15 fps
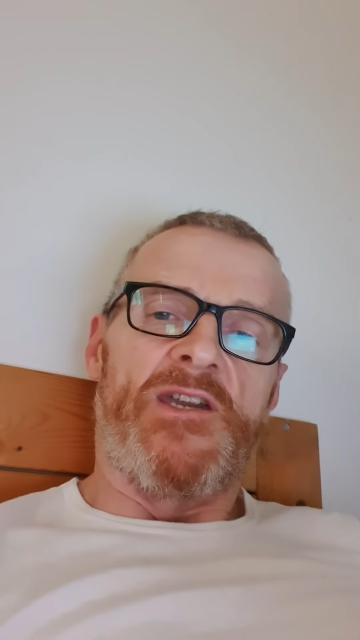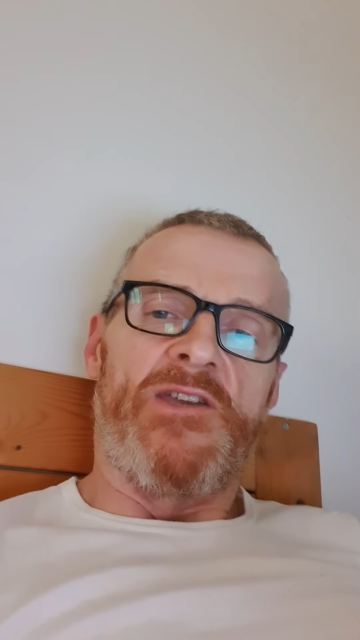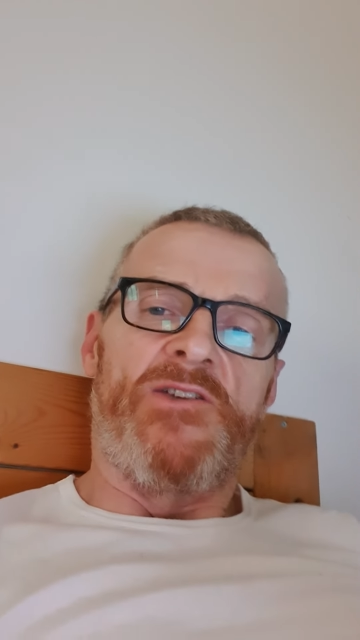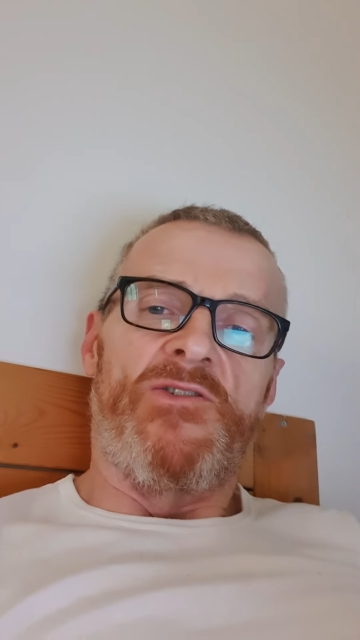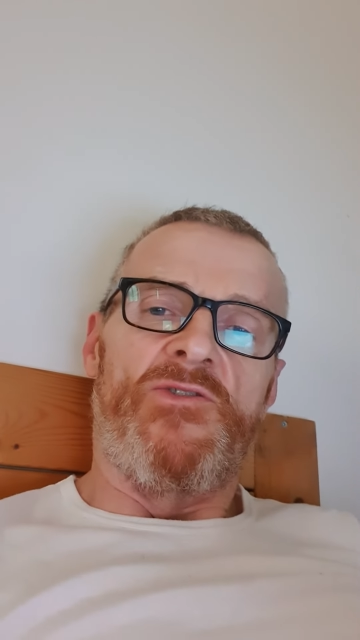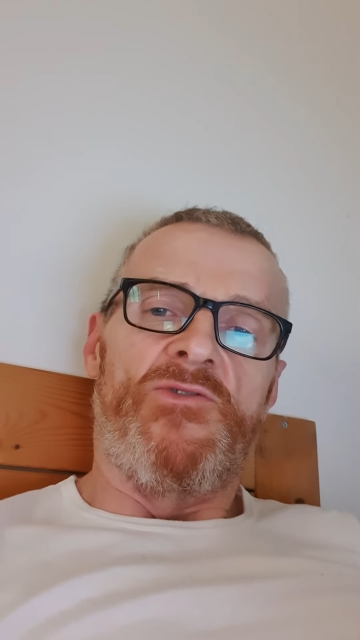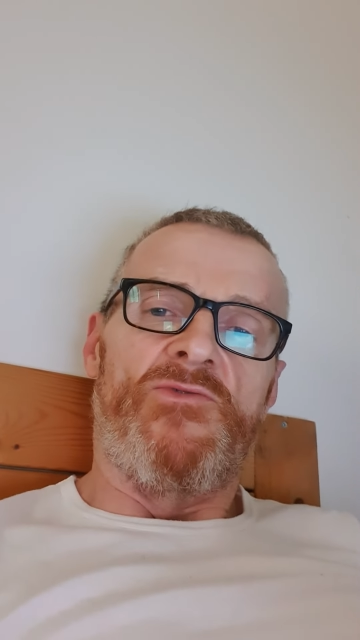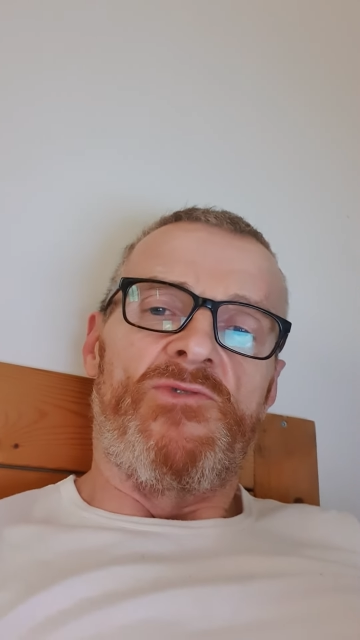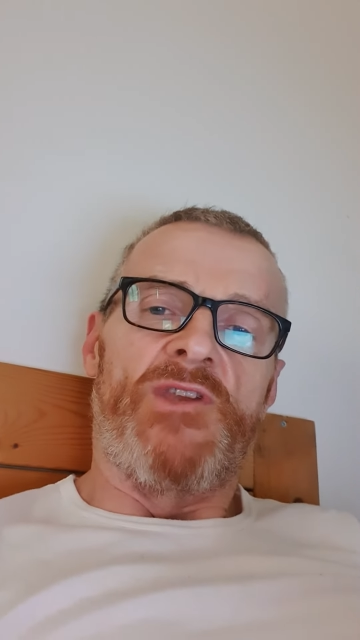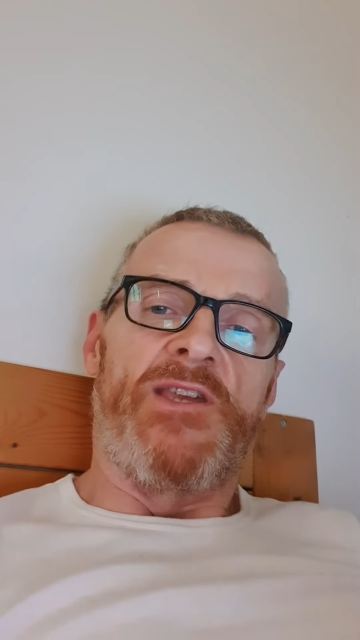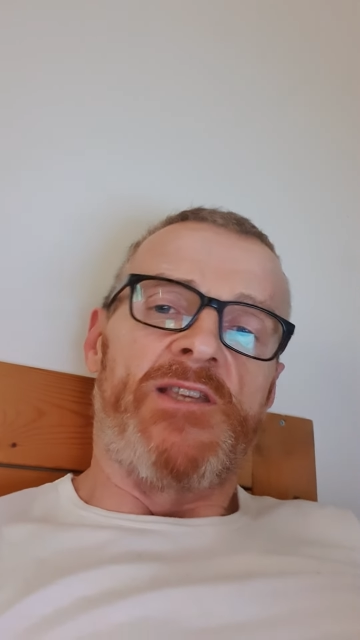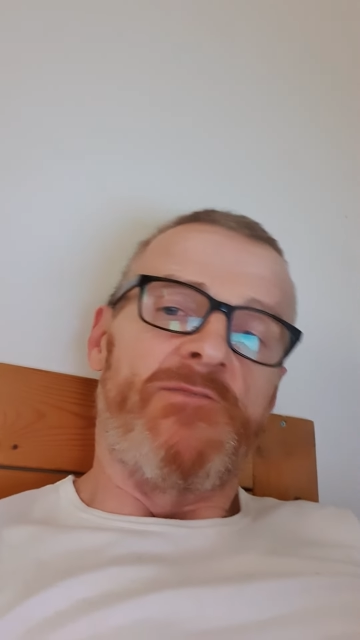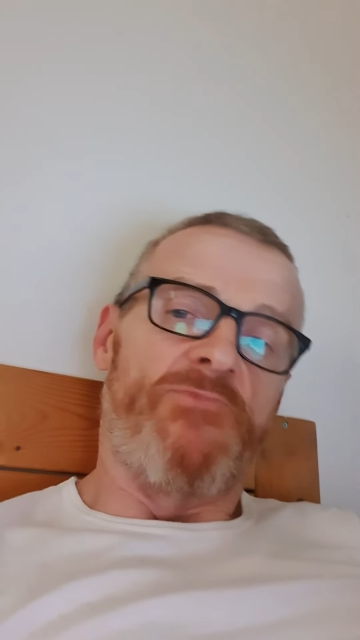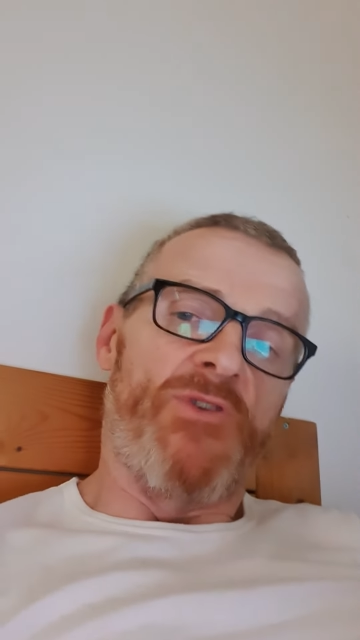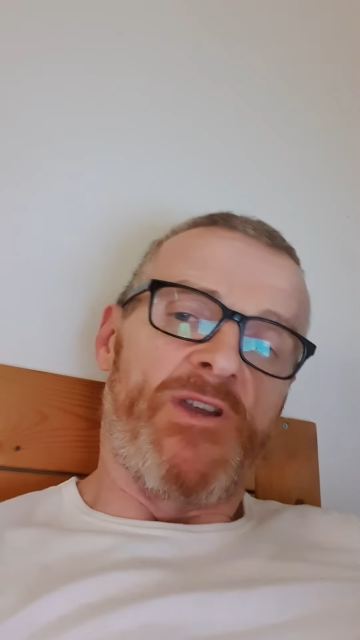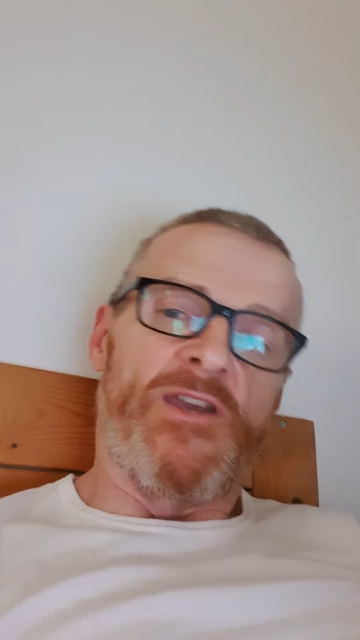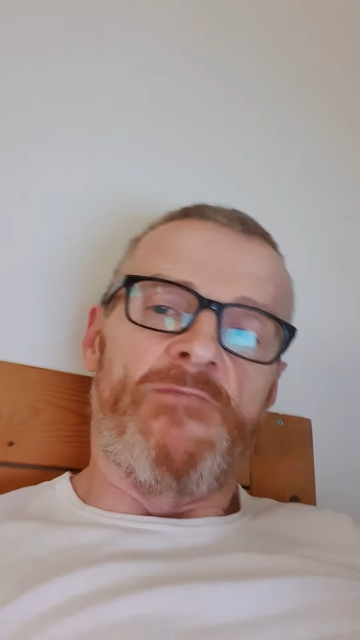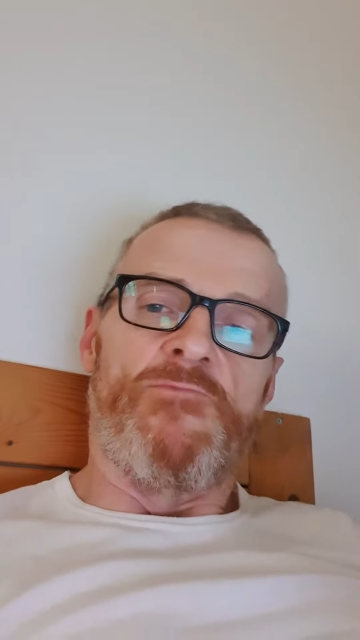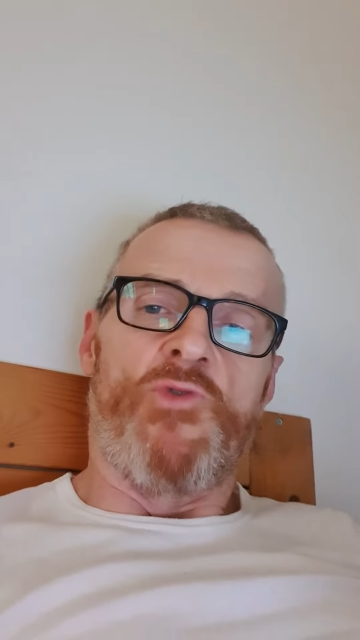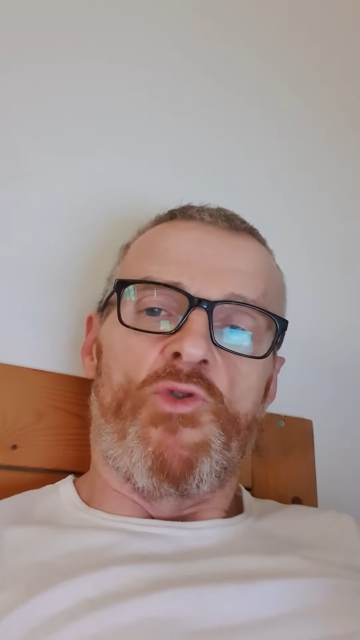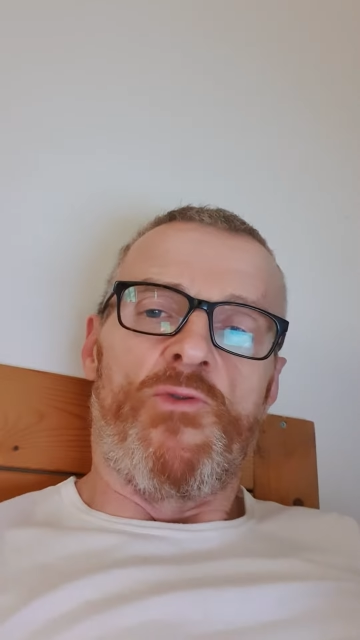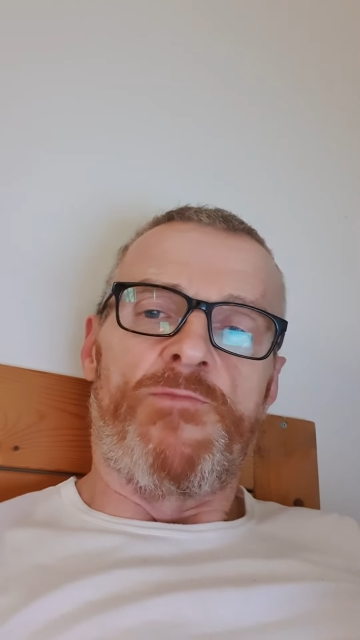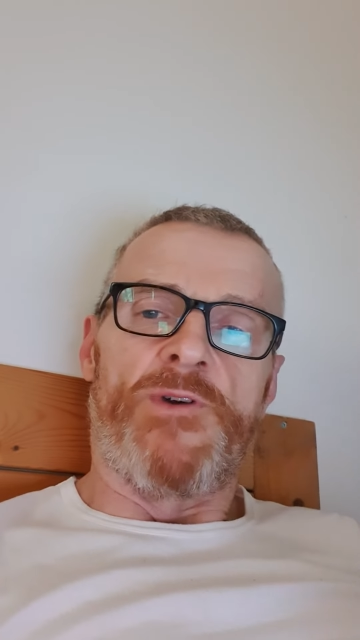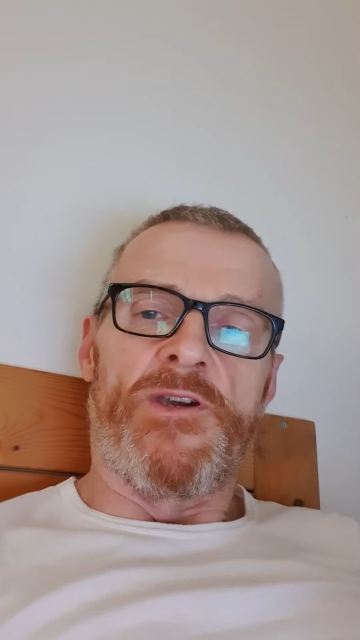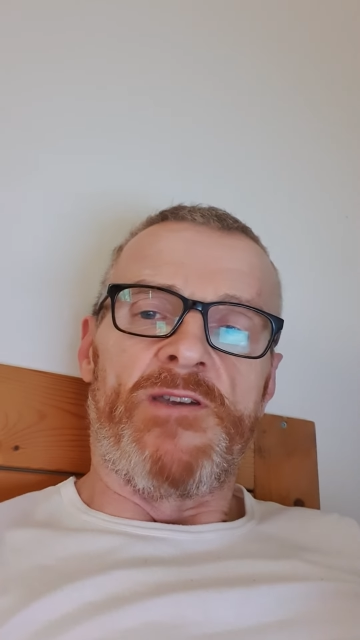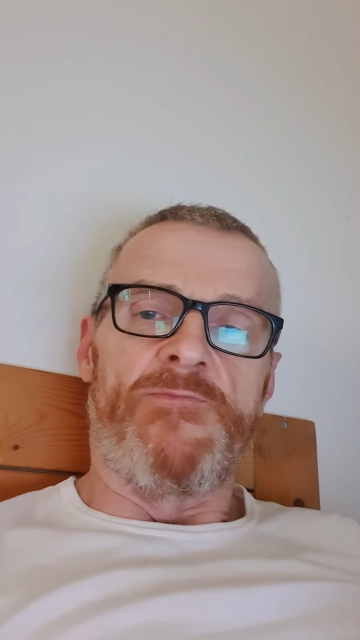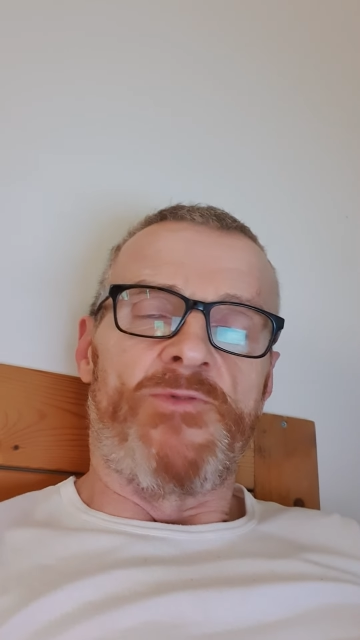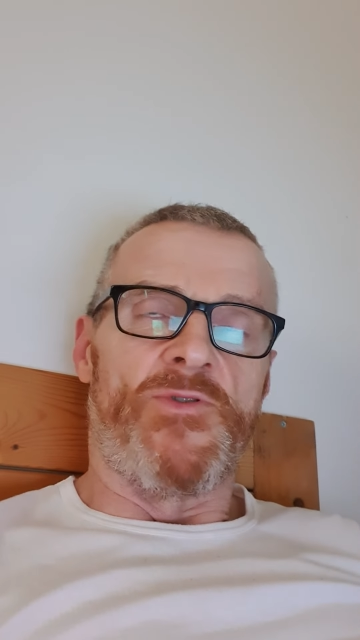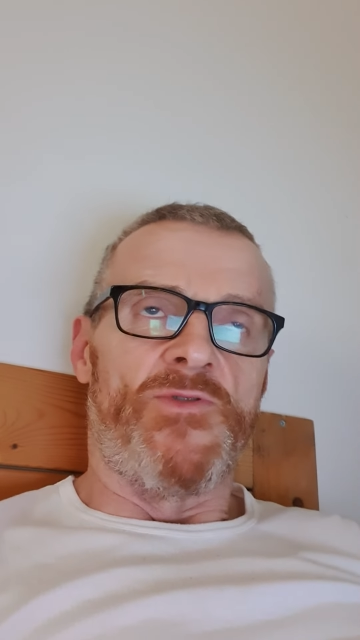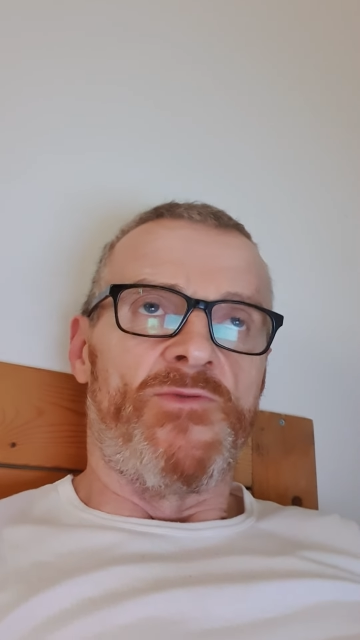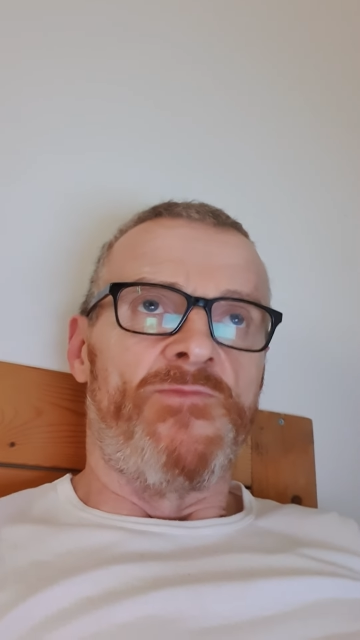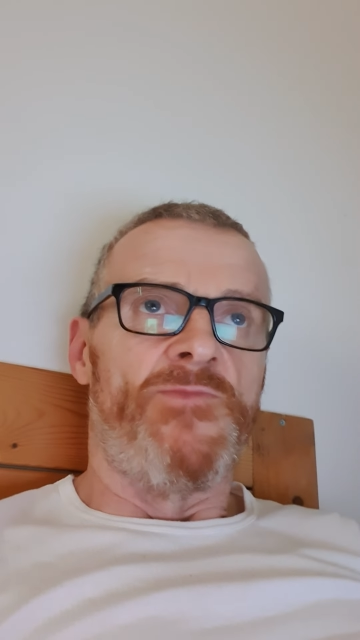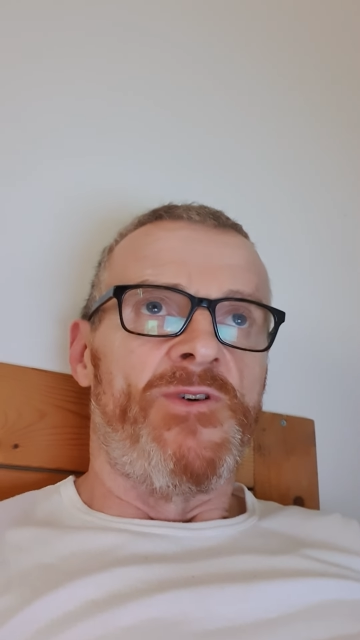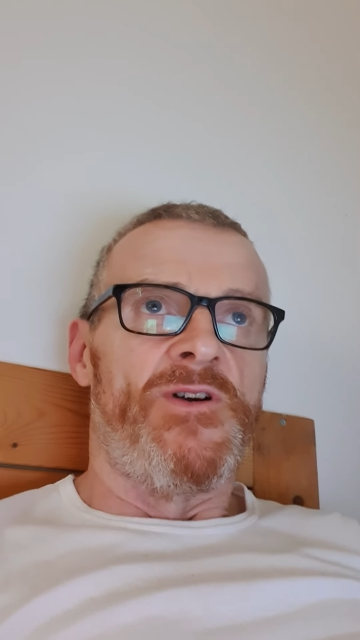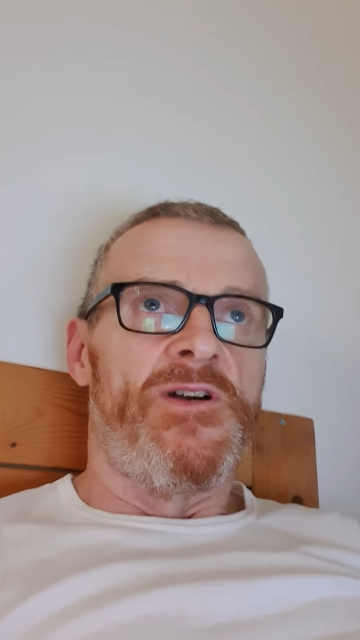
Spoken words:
you need to bring in more people,